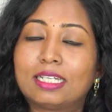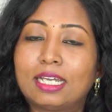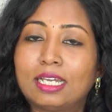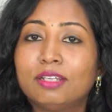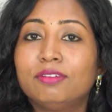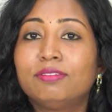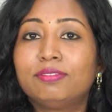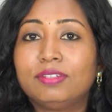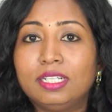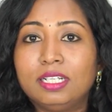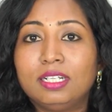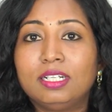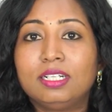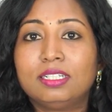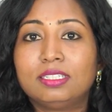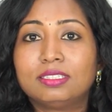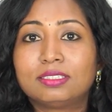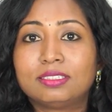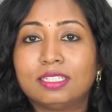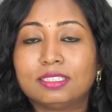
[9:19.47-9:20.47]
I
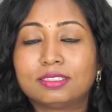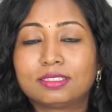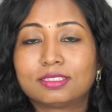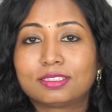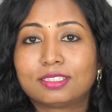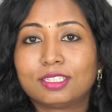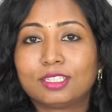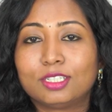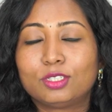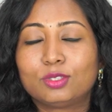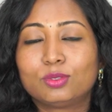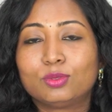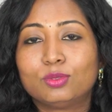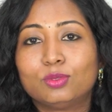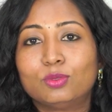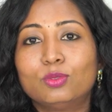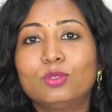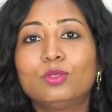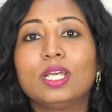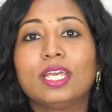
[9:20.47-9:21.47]
feel is necessary to
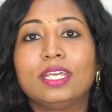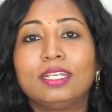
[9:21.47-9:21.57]
know.